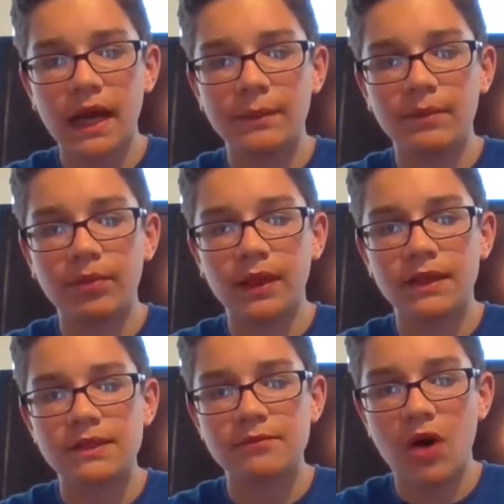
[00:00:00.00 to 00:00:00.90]
I've been playing
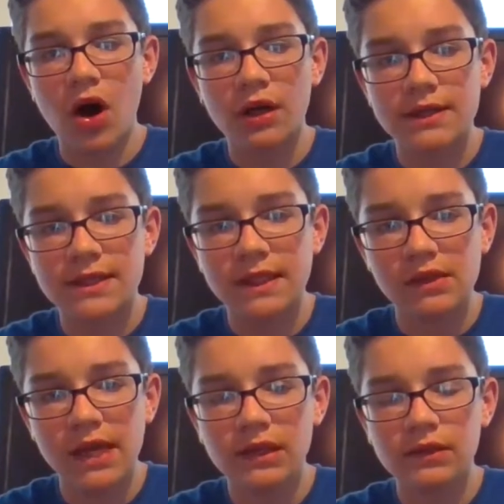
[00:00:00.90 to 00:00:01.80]
some Odyssey
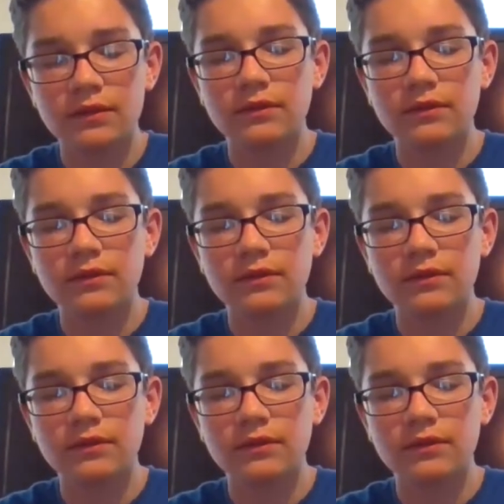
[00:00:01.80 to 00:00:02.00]
lately.